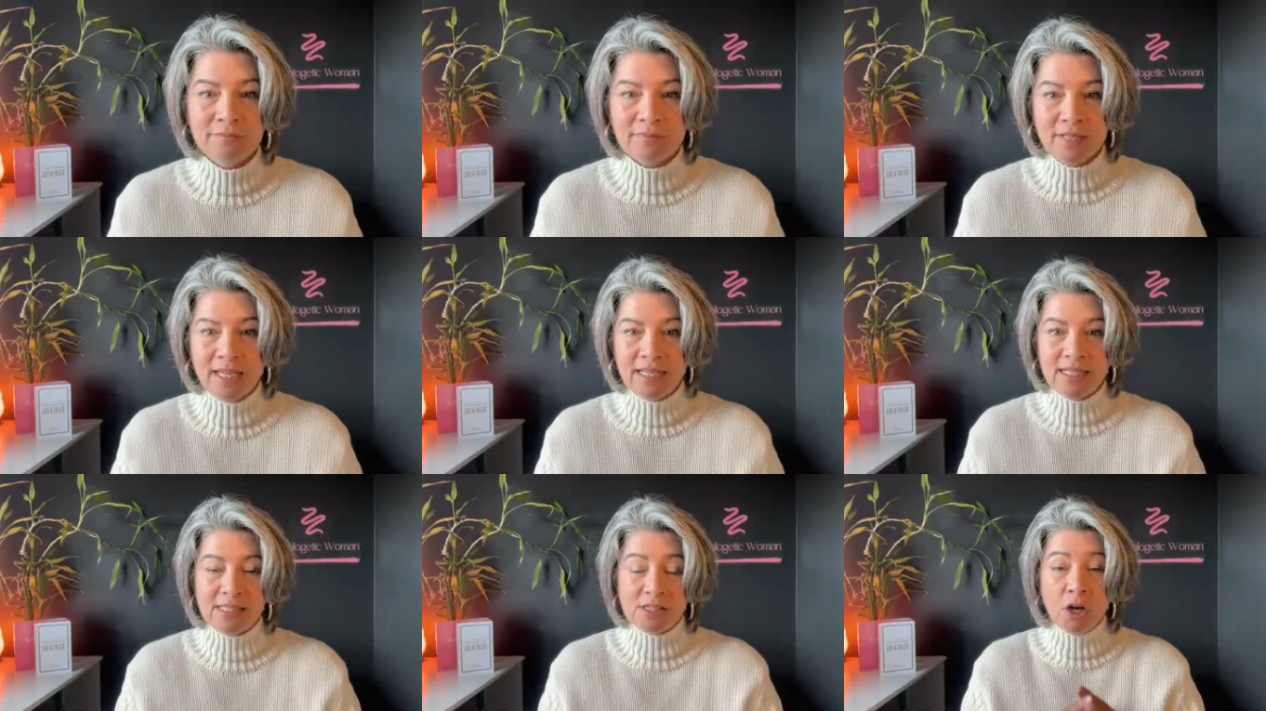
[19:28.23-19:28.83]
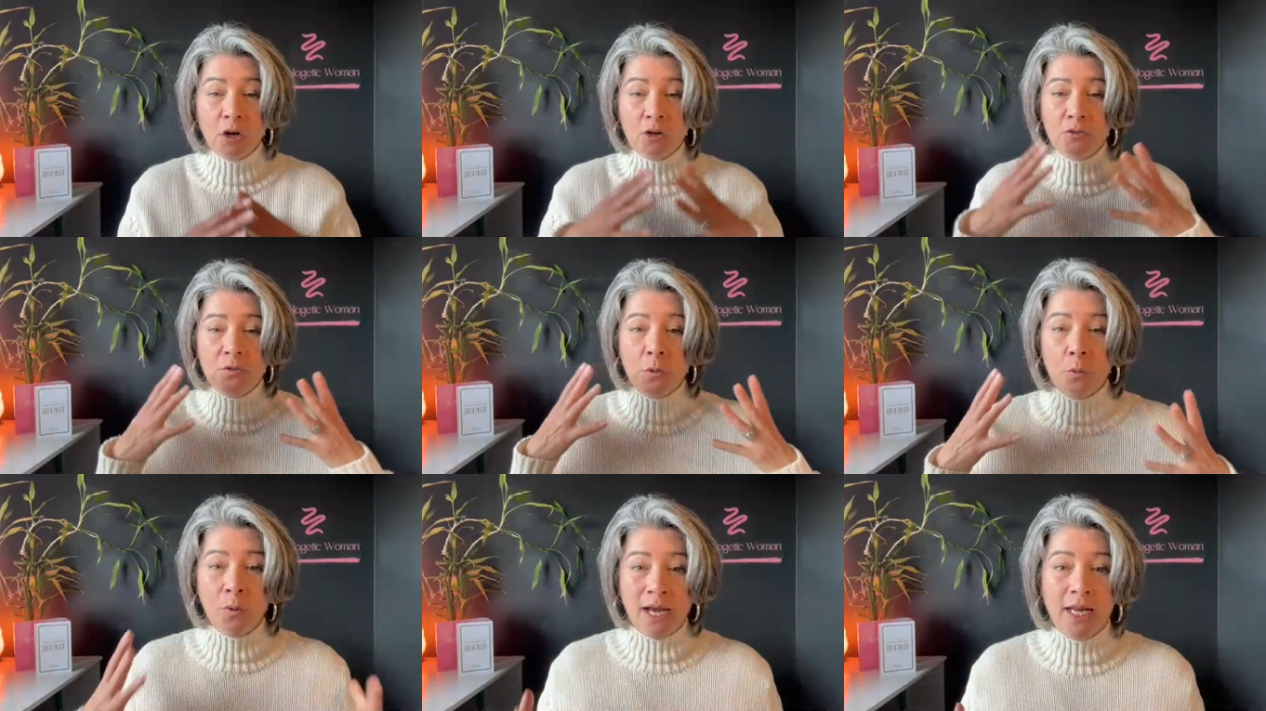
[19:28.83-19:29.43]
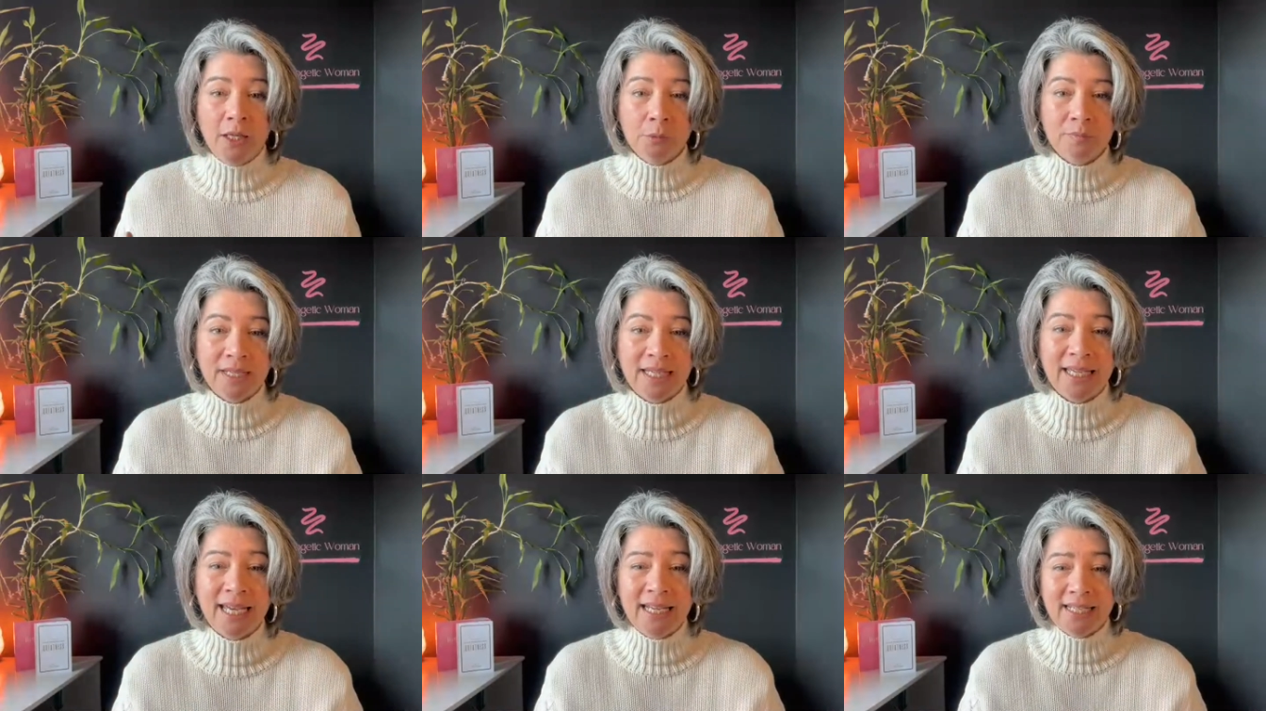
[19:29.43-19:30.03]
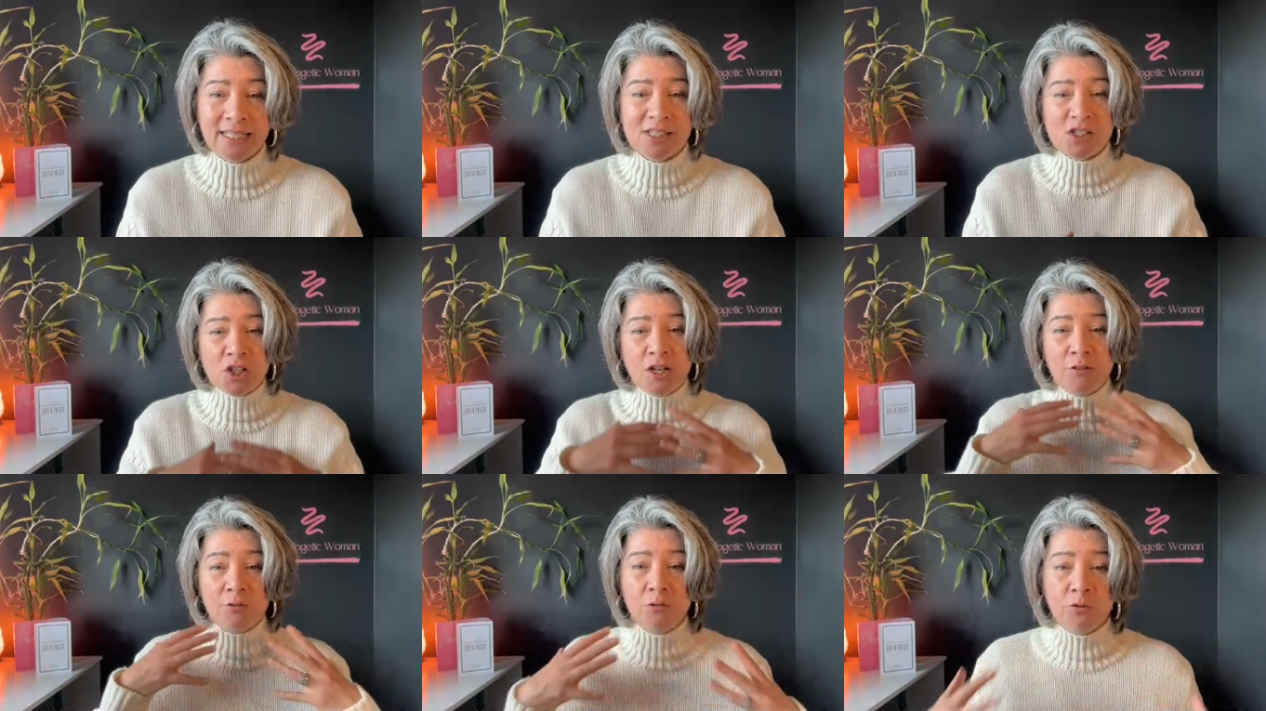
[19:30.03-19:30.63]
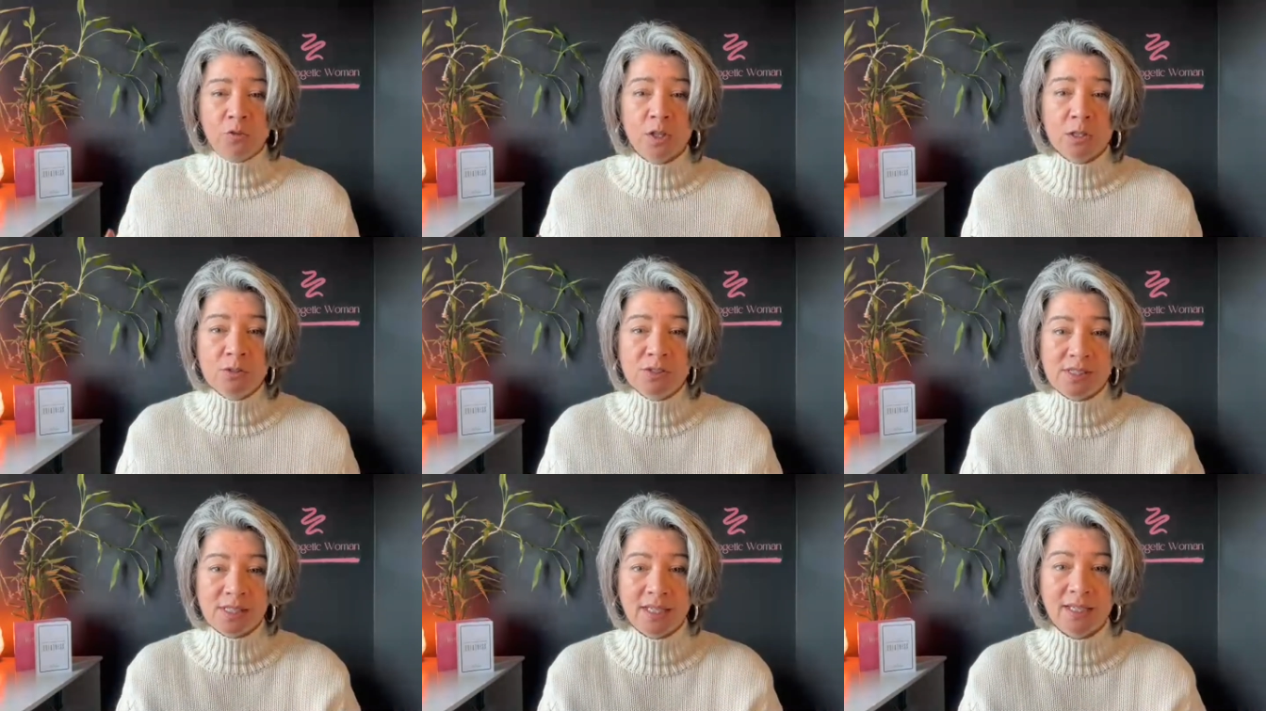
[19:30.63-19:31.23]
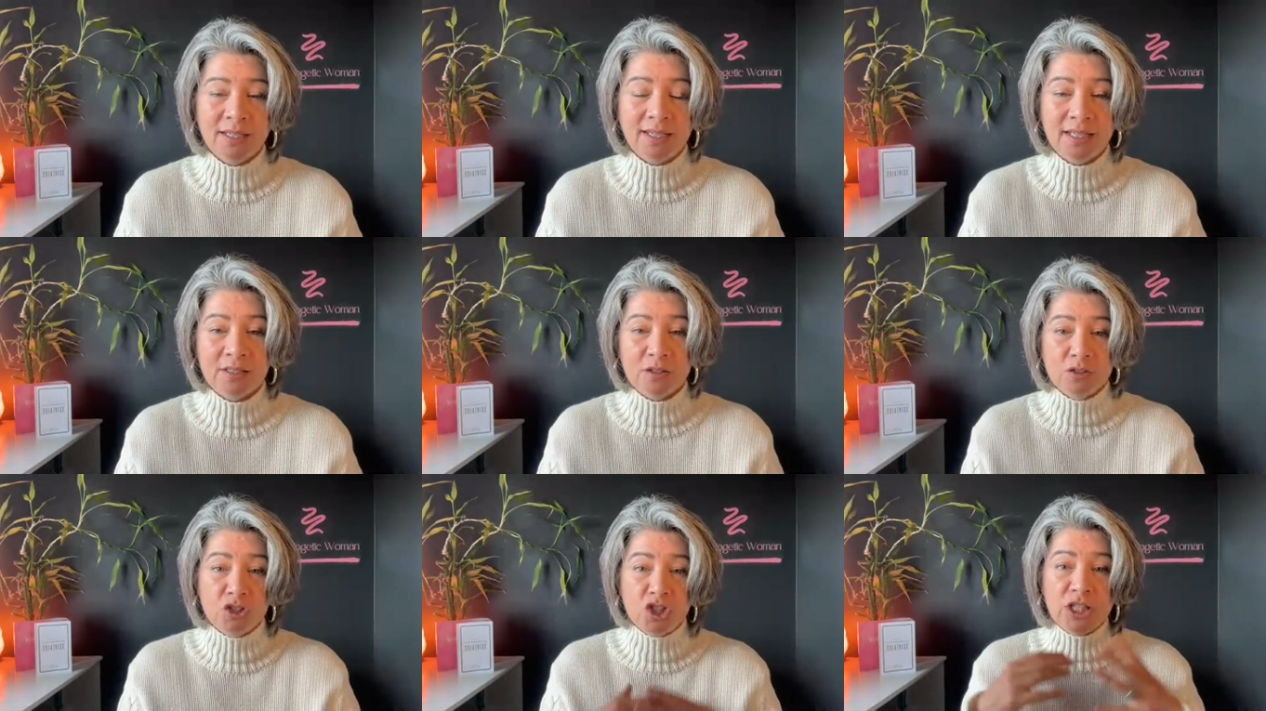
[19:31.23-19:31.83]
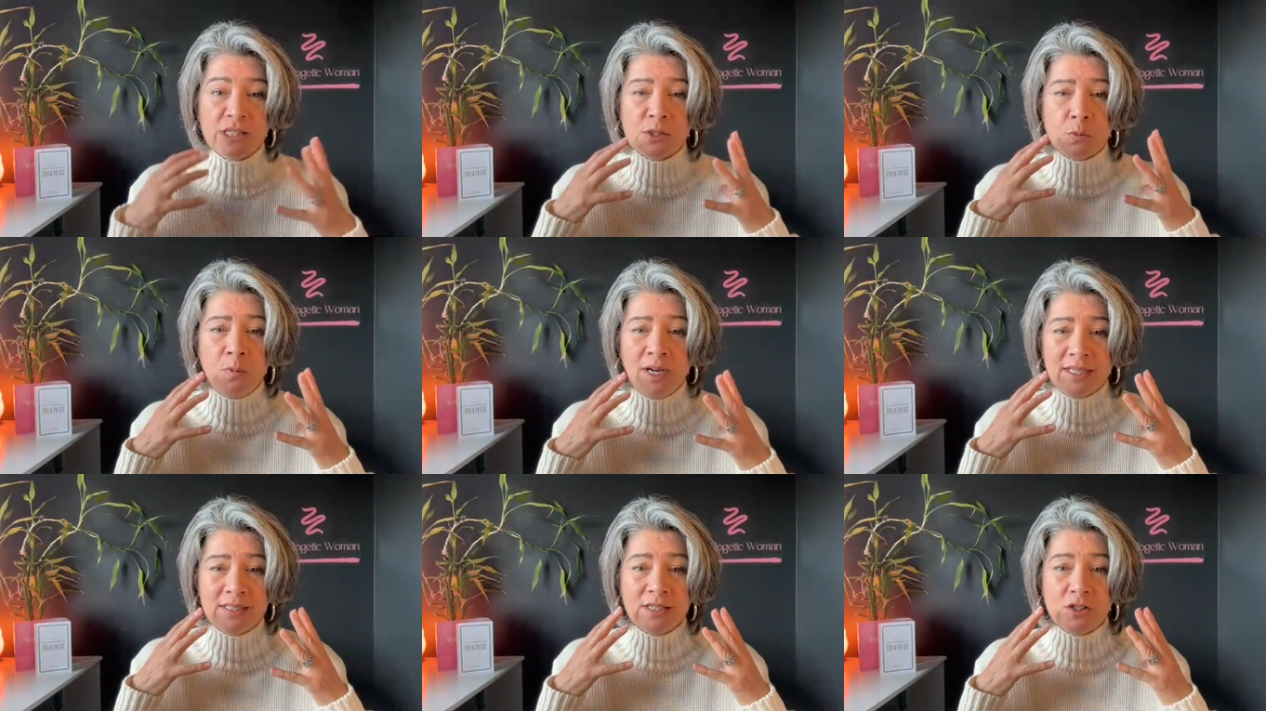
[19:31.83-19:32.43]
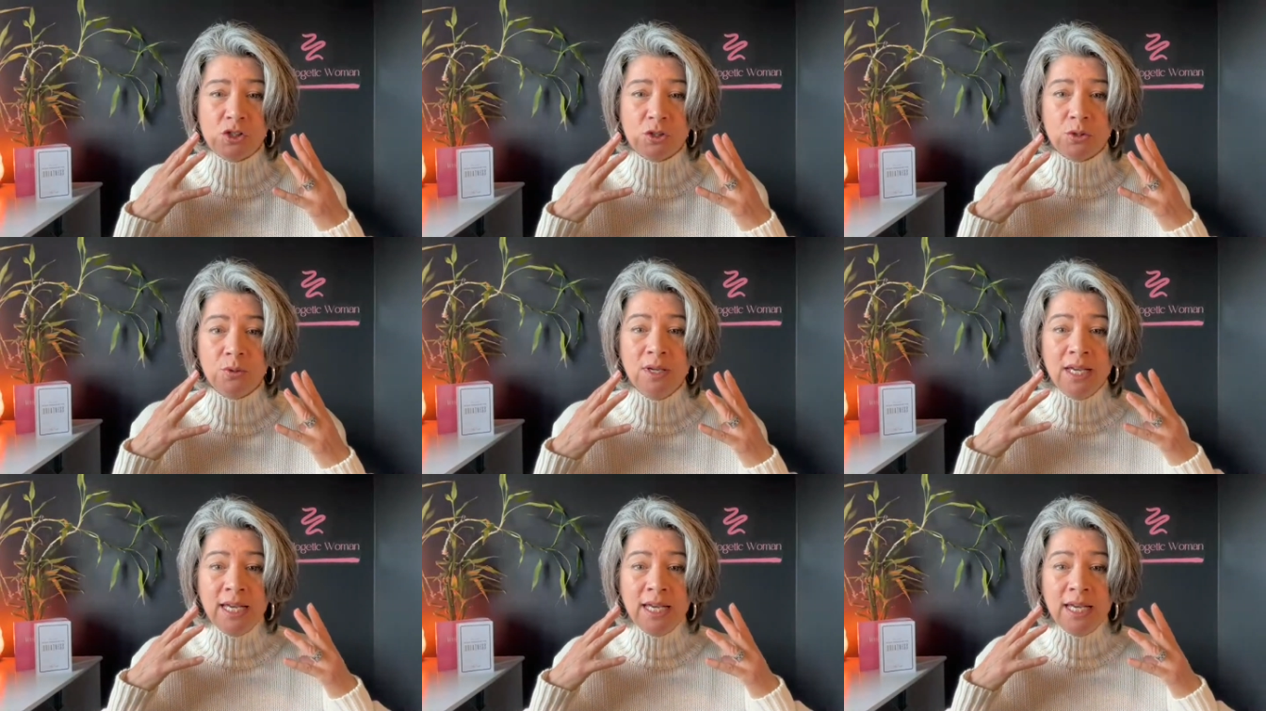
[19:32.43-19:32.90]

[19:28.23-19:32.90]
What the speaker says: and it's overwhelming and it's confusing and you just wanted to,